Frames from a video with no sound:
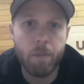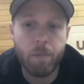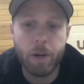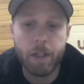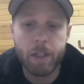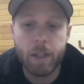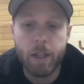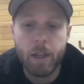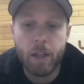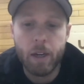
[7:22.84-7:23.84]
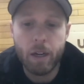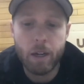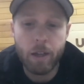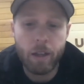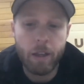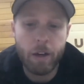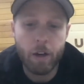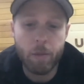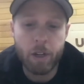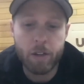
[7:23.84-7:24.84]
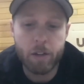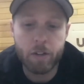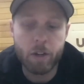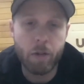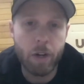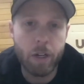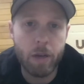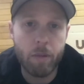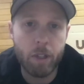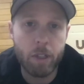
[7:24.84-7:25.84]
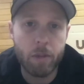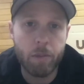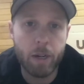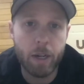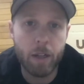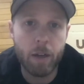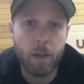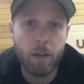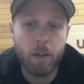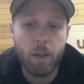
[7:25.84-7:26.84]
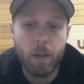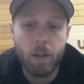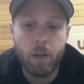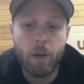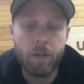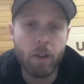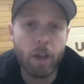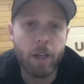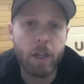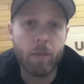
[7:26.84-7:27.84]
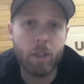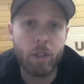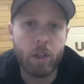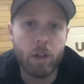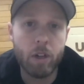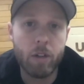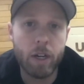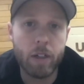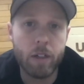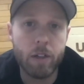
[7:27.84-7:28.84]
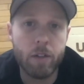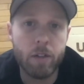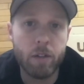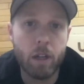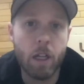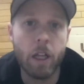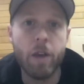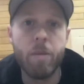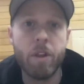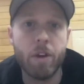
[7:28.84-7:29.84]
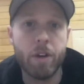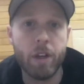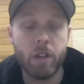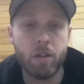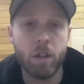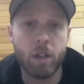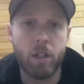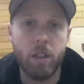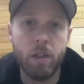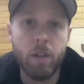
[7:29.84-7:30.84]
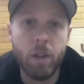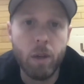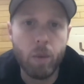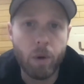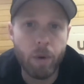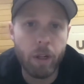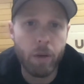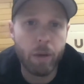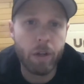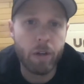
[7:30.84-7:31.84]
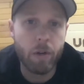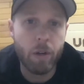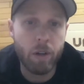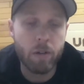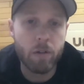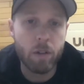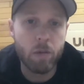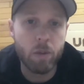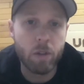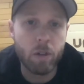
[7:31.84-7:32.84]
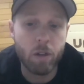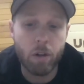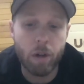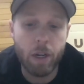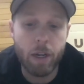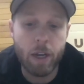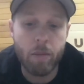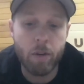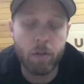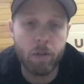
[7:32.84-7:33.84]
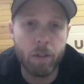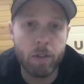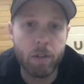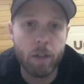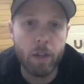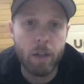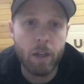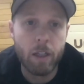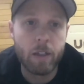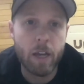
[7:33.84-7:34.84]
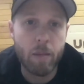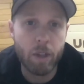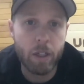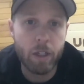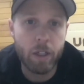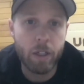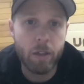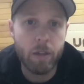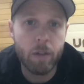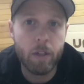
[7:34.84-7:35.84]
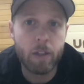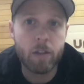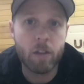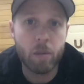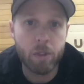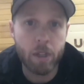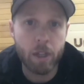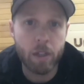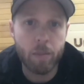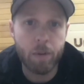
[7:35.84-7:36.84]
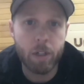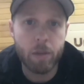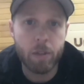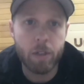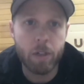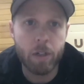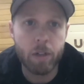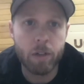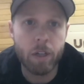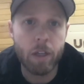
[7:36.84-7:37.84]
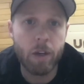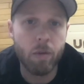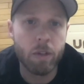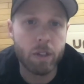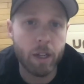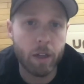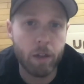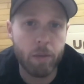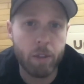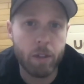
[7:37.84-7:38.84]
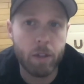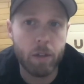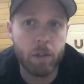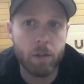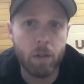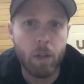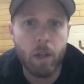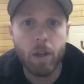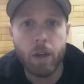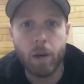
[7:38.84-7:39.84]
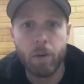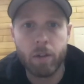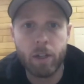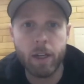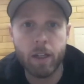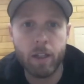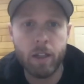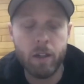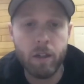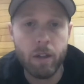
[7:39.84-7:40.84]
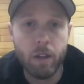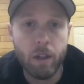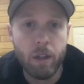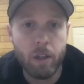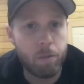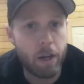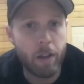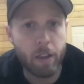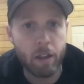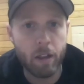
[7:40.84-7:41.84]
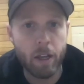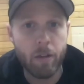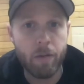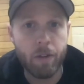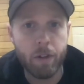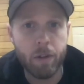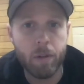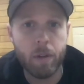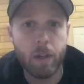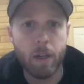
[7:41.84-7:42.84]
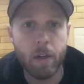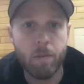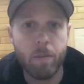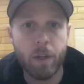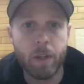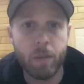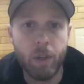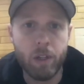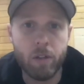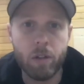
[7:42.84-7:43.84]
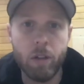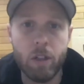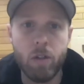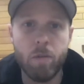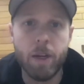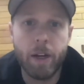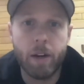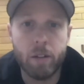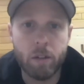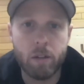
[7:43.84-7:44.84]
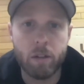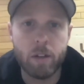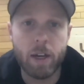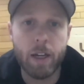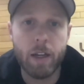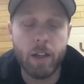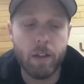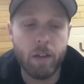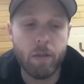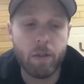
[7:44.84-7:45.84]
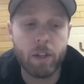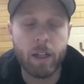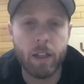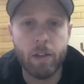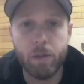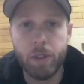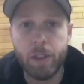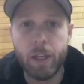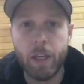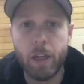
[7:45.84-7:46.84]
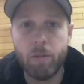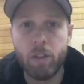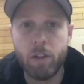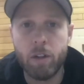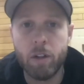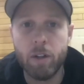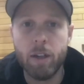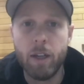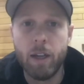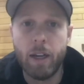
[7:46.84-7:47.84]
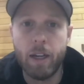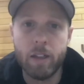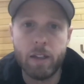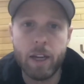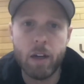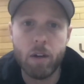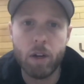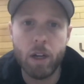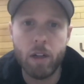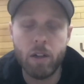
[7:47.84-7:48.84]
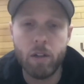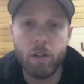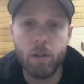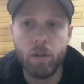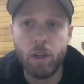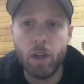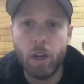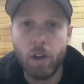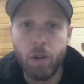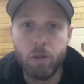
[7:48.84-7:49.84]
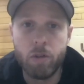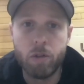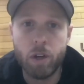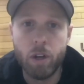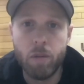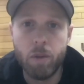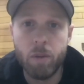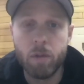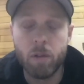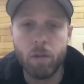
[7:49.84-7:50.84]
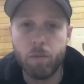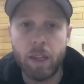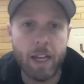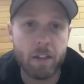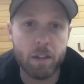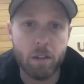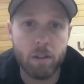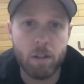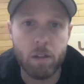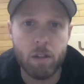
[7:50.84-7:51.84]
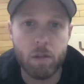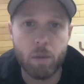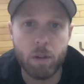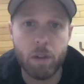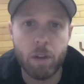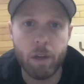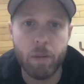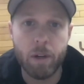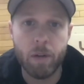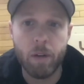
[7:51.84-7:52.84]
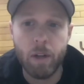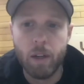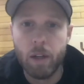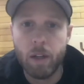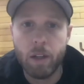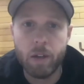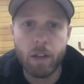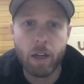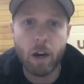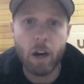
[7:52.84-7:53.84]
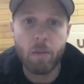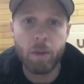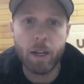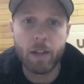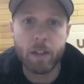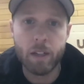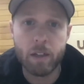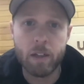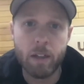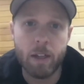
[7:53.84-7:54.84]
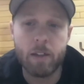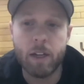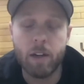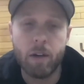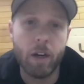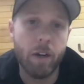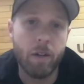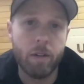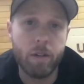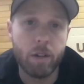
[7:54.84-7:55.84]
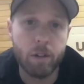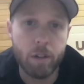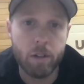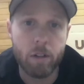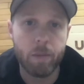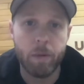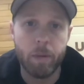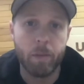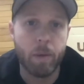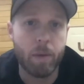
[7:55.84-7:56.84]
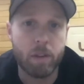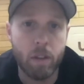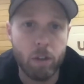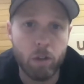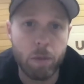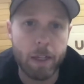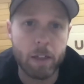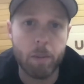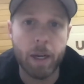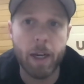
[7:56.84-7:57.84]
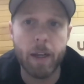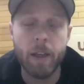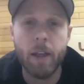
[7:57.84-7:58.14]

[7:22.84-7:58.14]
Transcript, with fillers: But here, because there's a green demolition bylaw, you have a lot of demolition contractors claiming they're deconstructing when really what they're doing is what's called green demo. So it's demolition, it's some site separation of materials, and then you recycle the materials. Now, recycling is better than the landfill, but we can certainly do better as a society. And recycling is really taking a material and it gets downgraded to a new stream. So plastics is the easiest one to think about. You take a hard plastic, it gets downgraded and turns into something like maybe a single-use plastic bag.